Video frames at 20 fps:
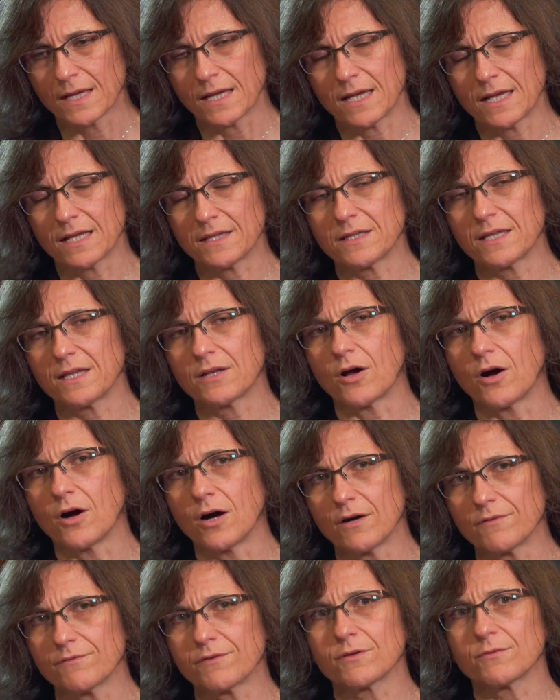And then
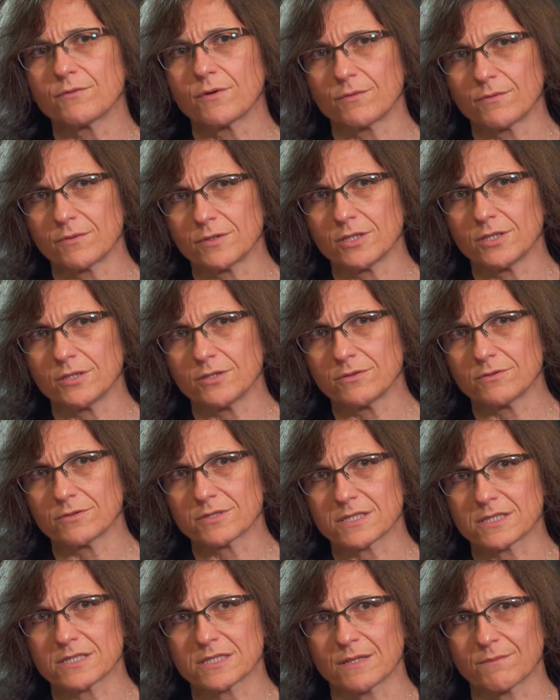often what we'll
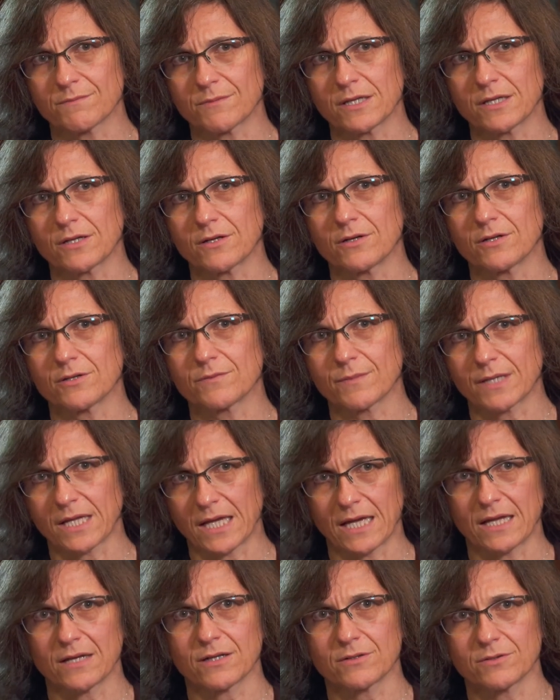use is something called
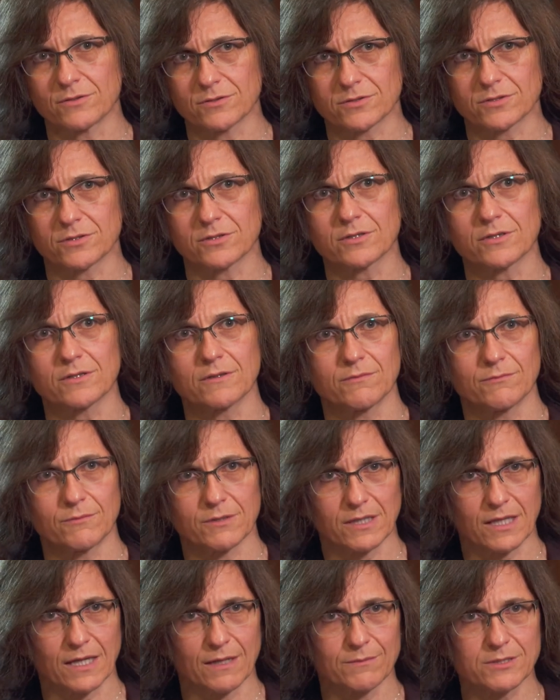Mechanical Turk
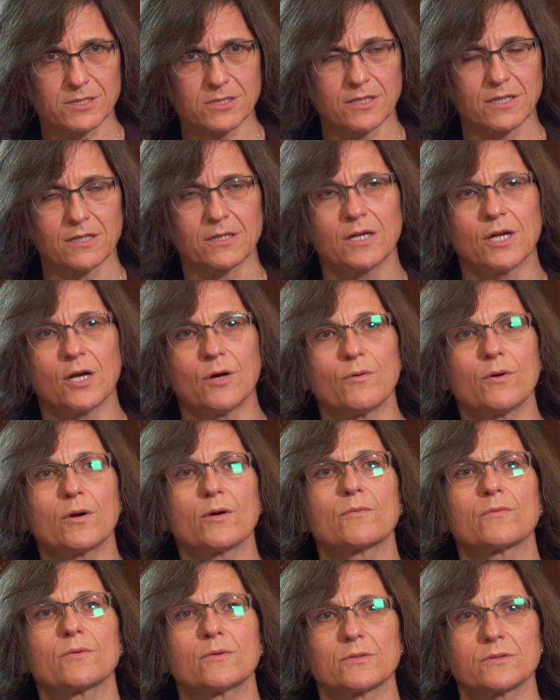with Amazon, where
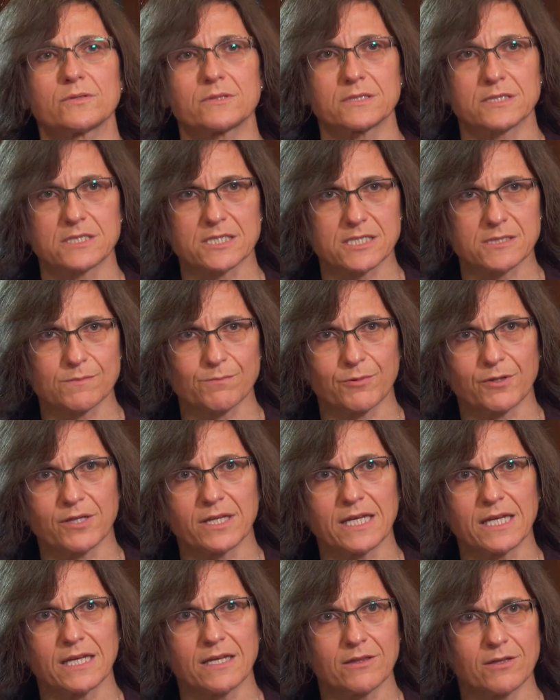we'll
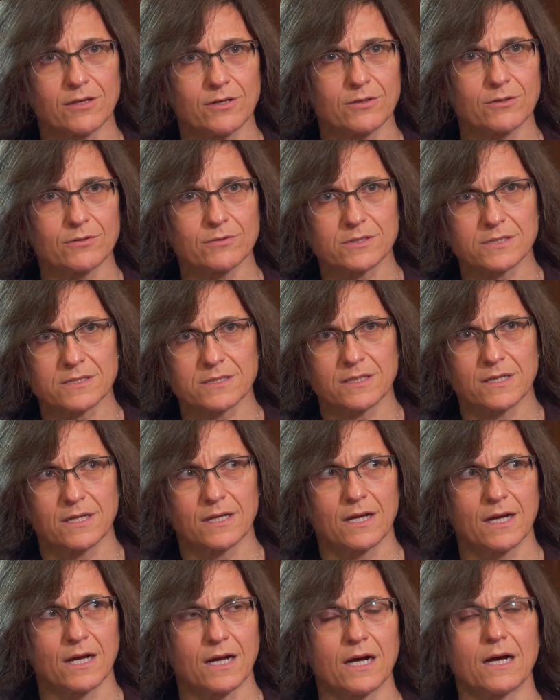display those
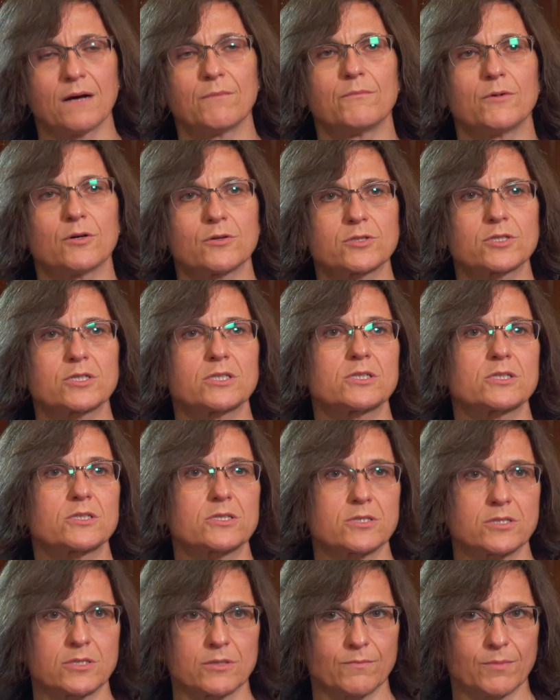motions
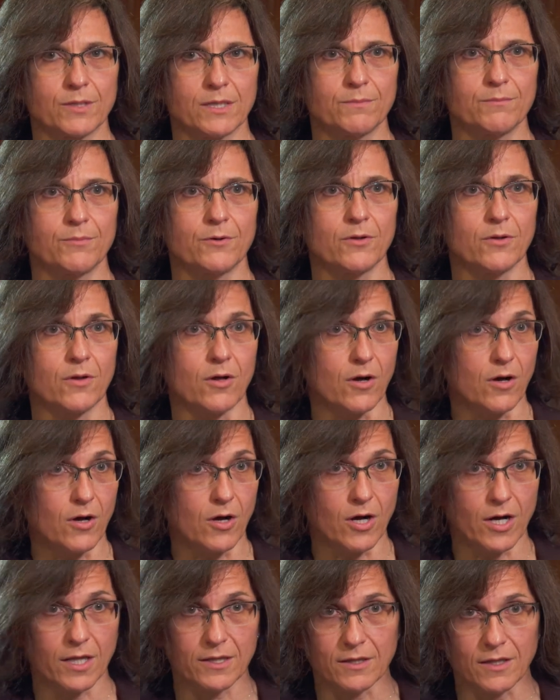to people
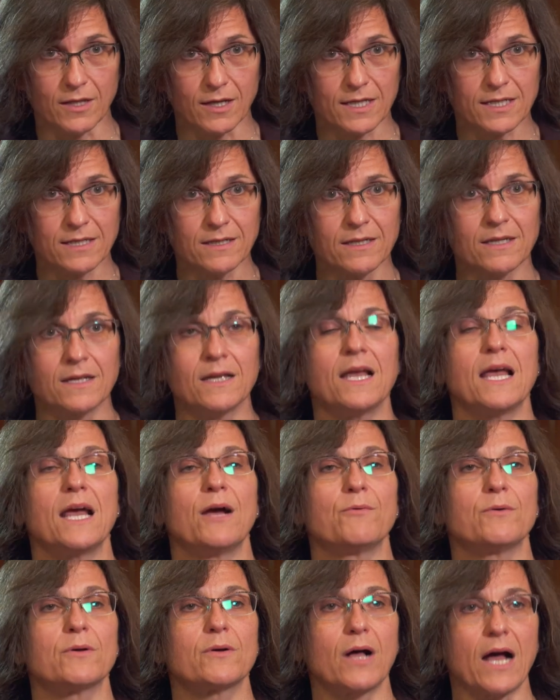online,
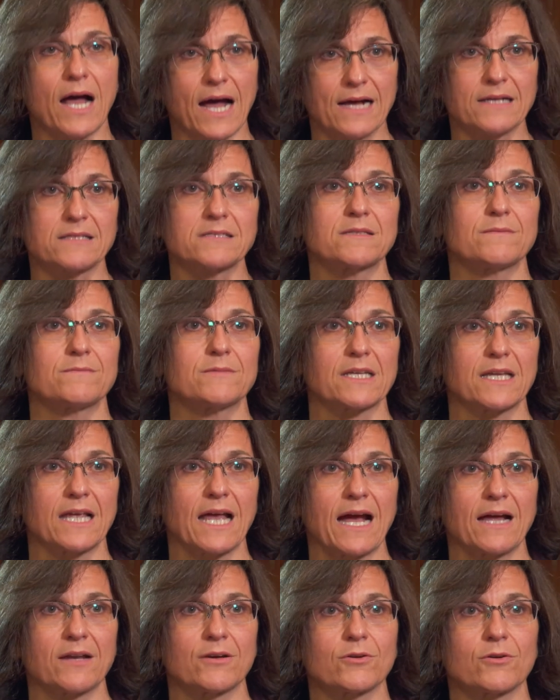and we'll ask them to
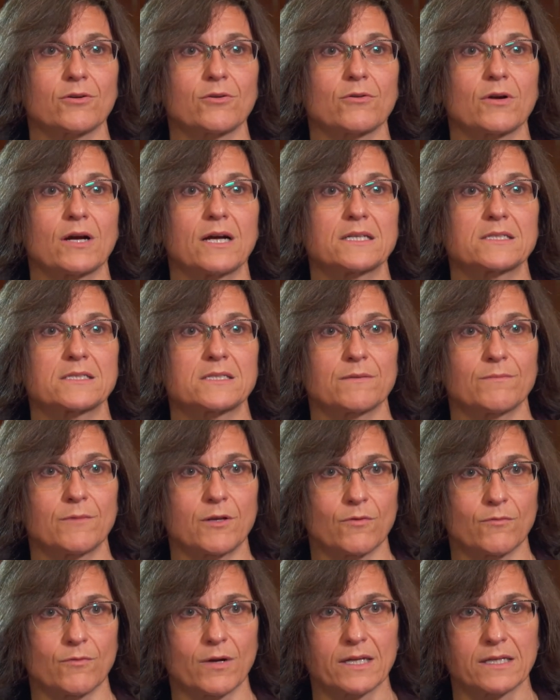categorize them
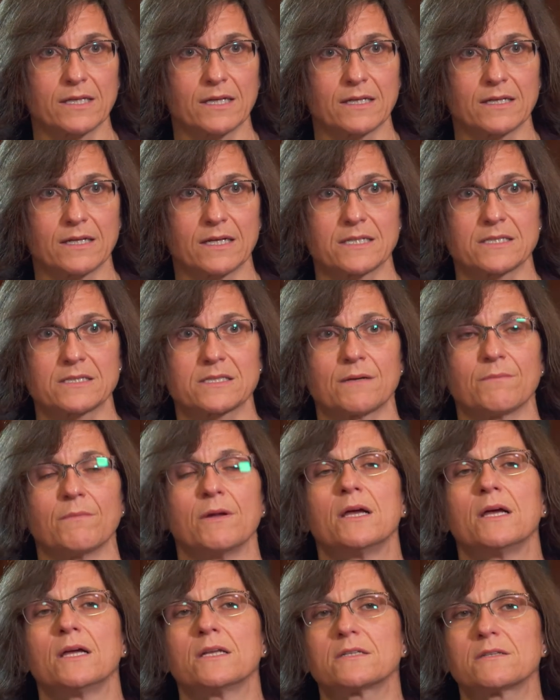and recognize them
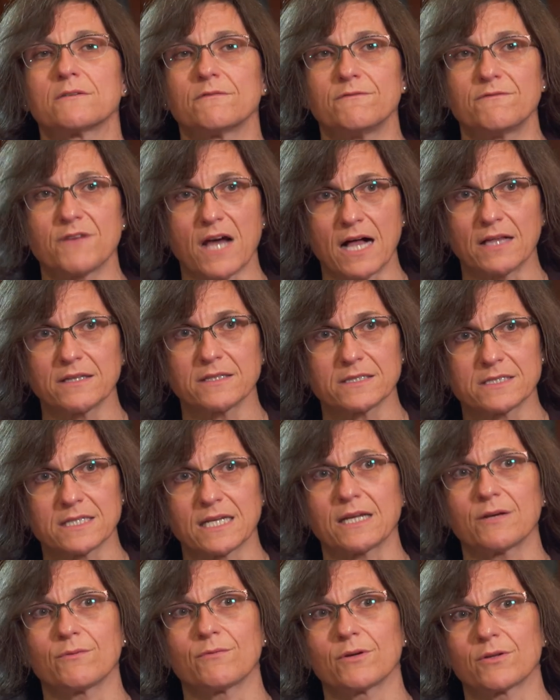to
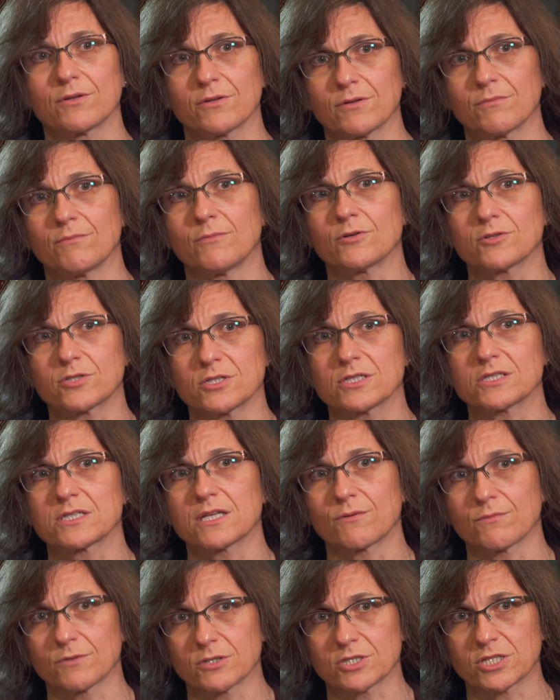validate whether the motions
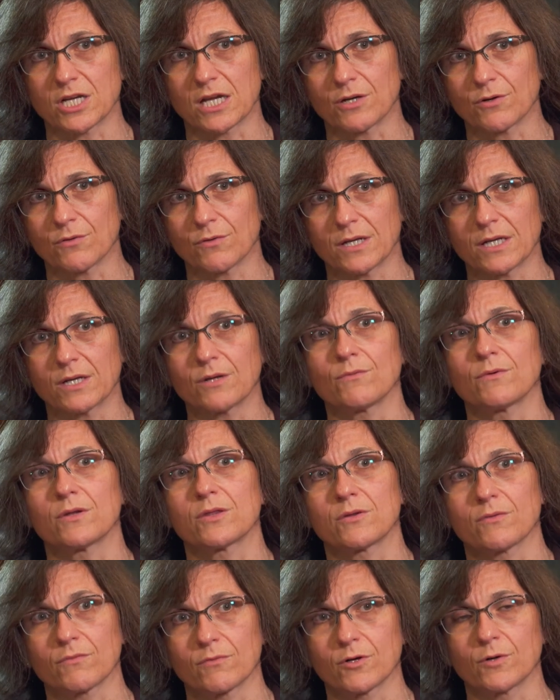that we're generating with
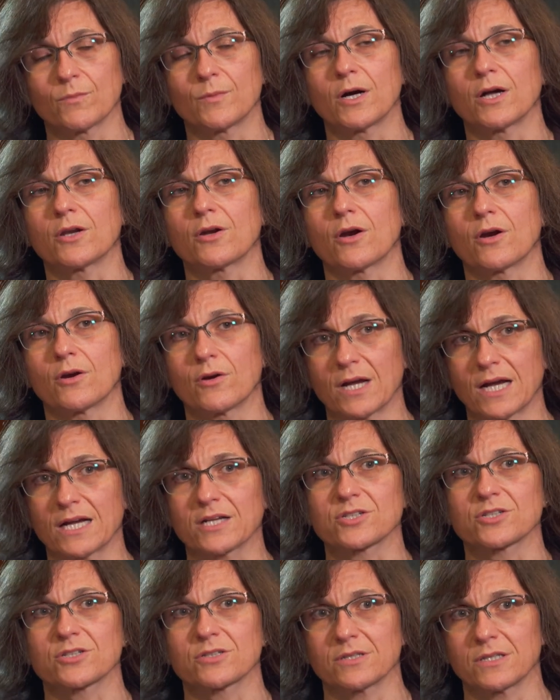the robot are
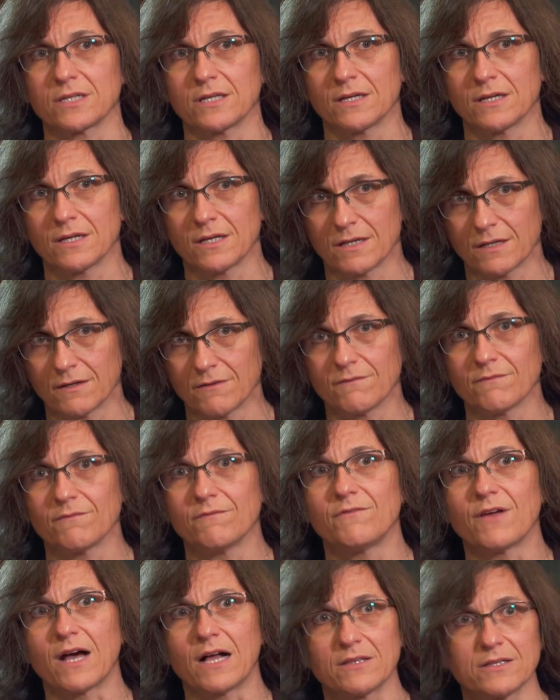actually
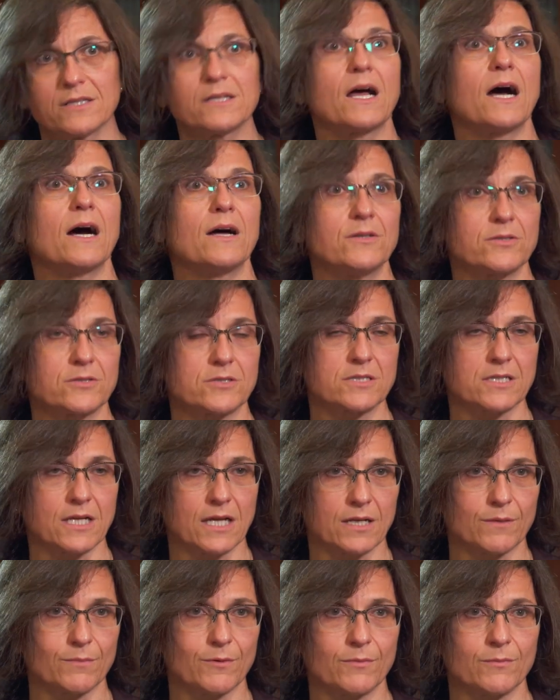valid,
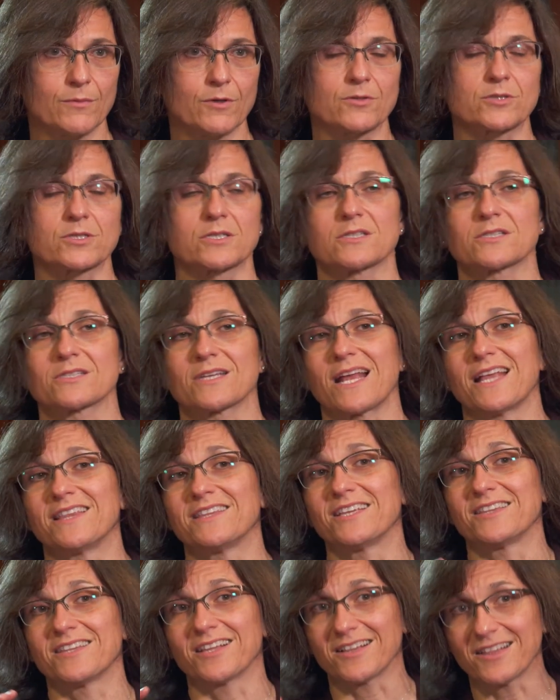understandable motions. And
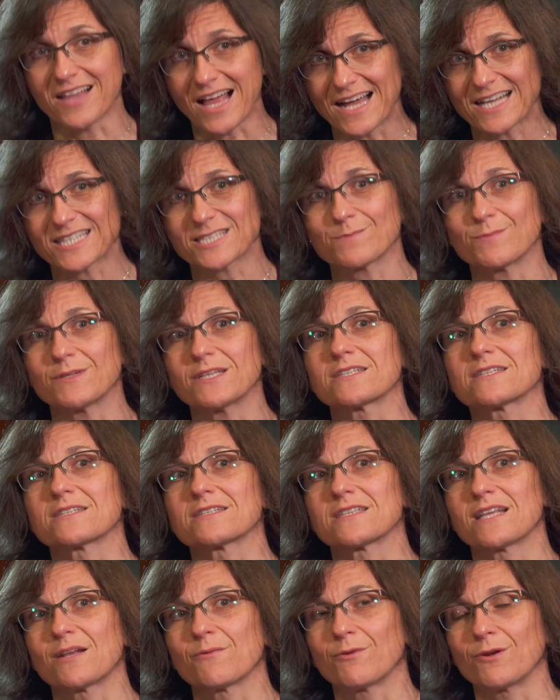then the last piece
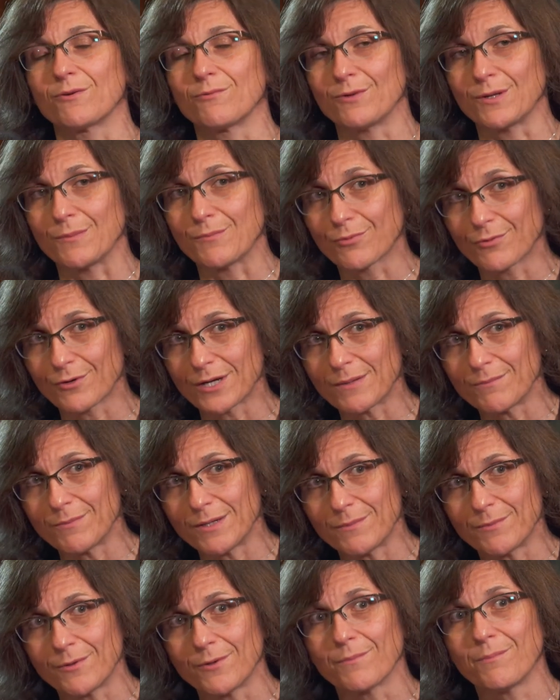is then when we bring
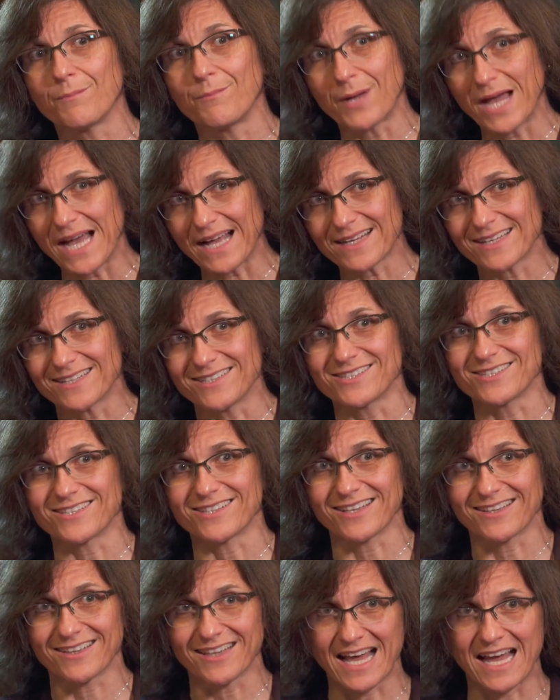people back into
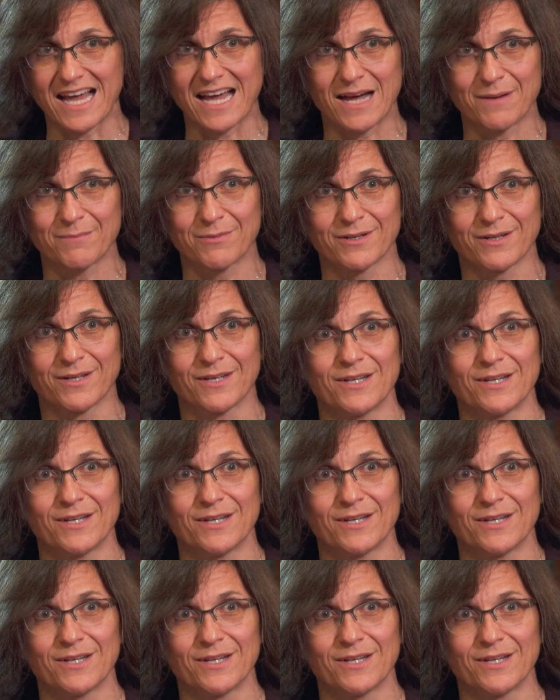the lab